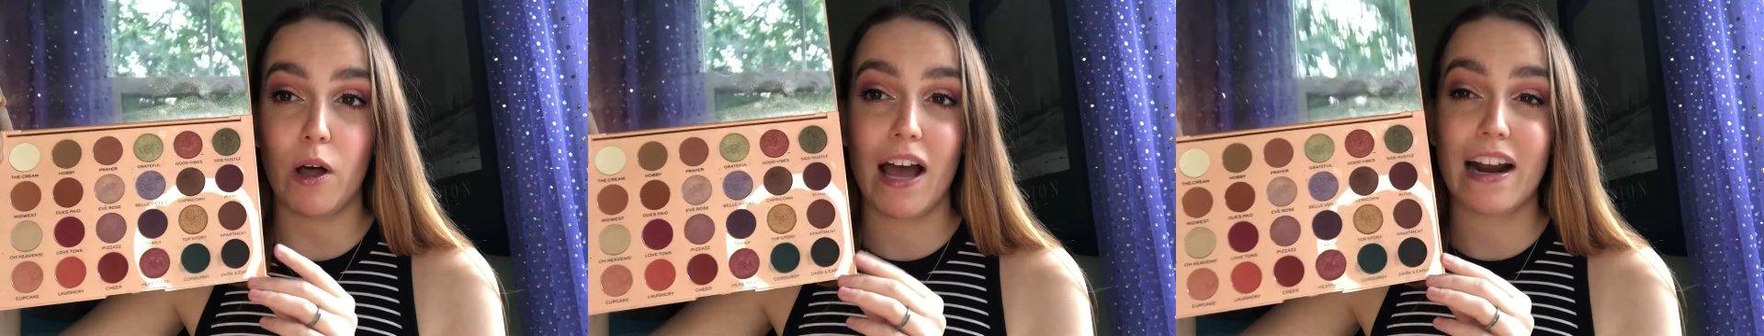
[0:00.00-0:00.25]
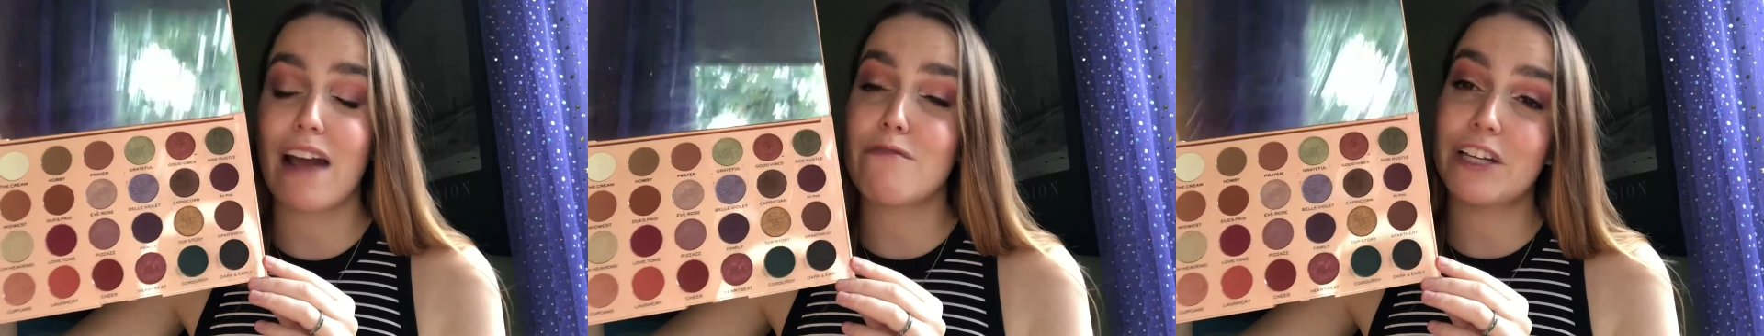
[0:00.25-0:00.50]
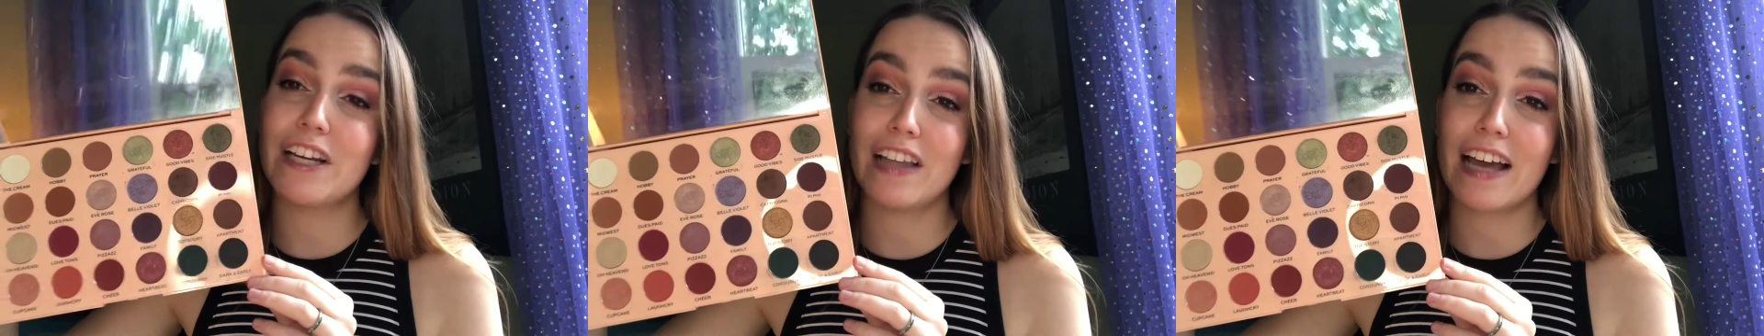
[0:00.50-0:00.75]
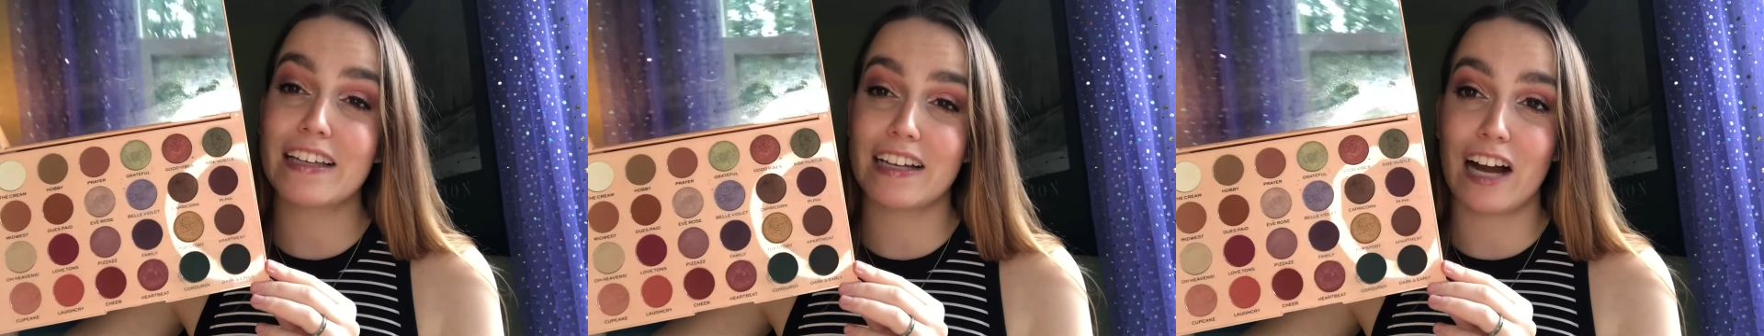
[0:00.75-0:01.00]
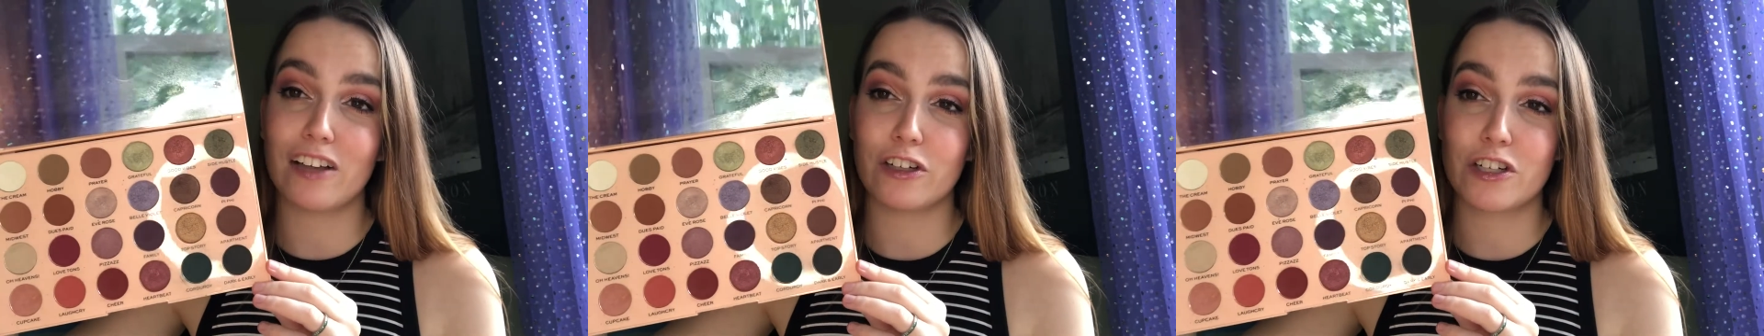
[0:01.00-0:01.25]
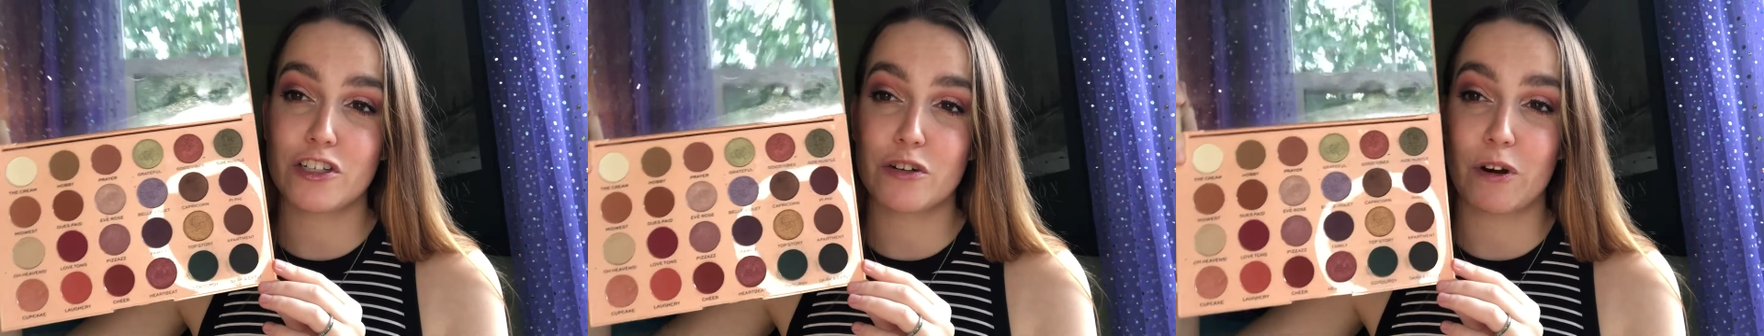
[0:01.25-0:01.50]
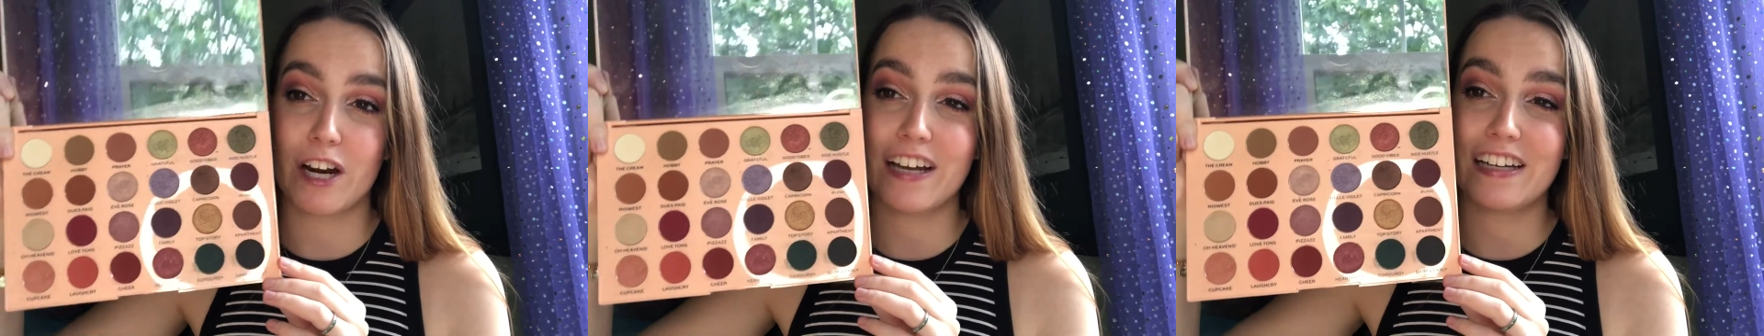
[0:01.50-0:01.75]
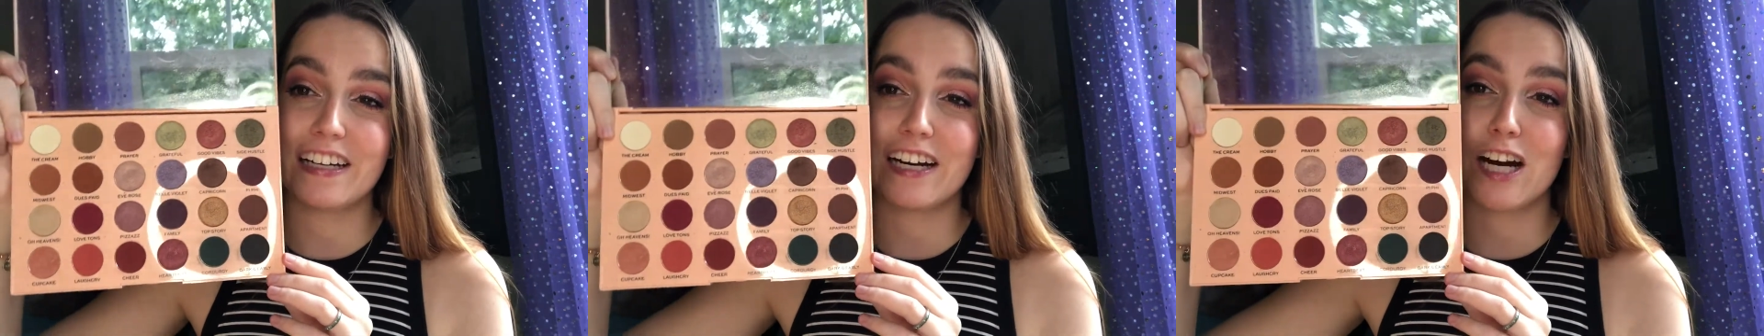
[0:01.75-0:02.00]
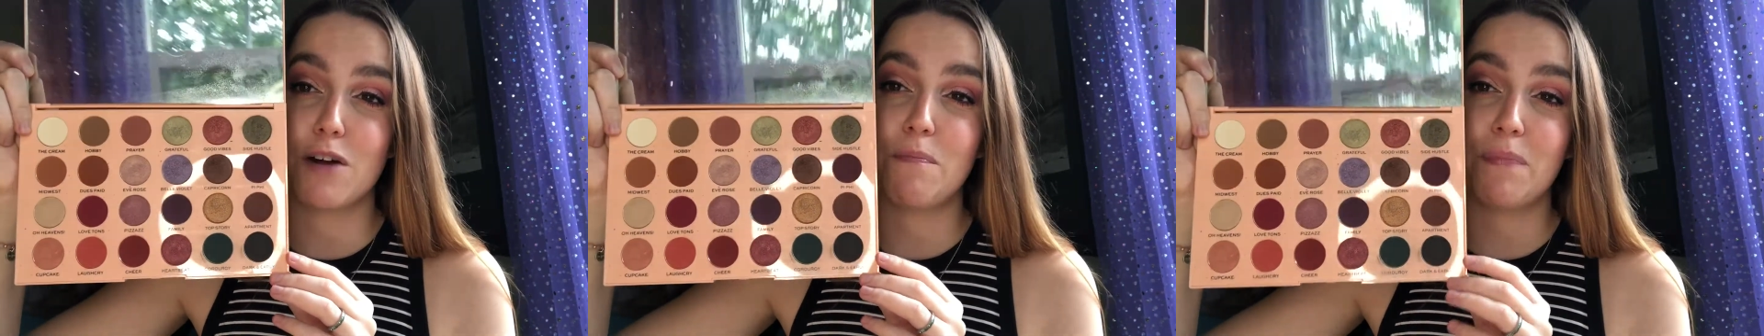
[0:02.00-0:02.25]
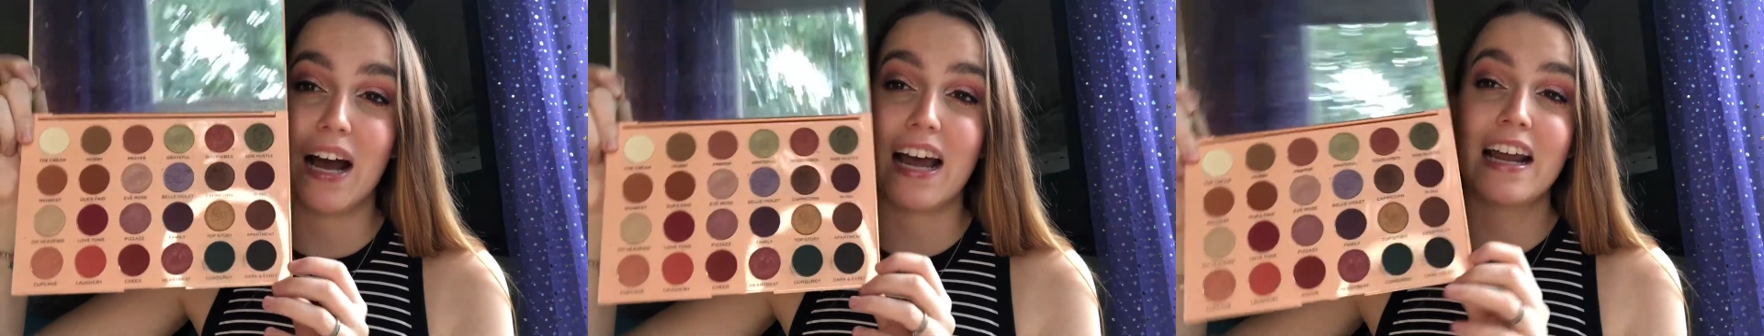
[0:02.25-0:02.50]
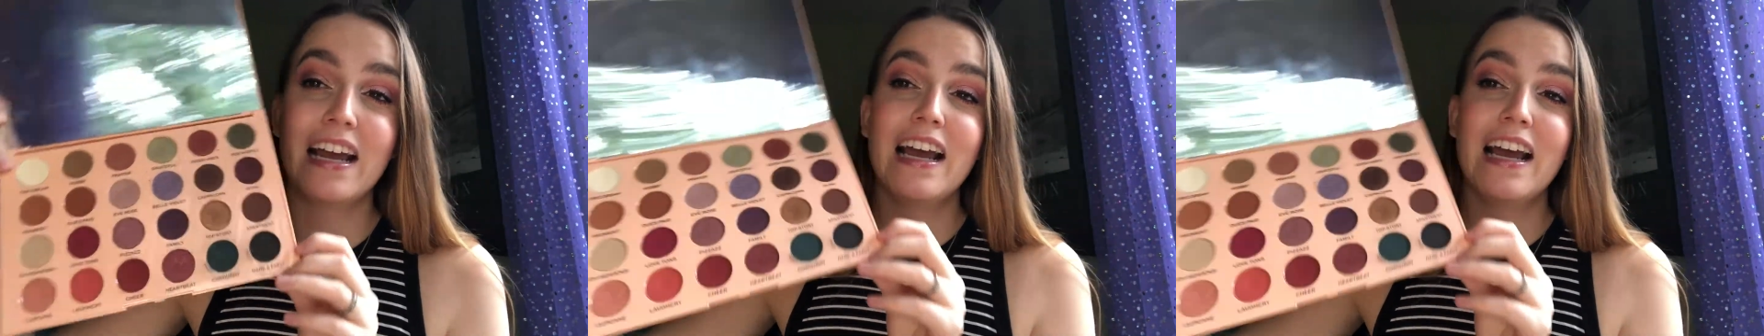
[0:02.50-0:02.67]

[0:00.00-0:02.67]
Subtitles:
and I really like the color story in here, but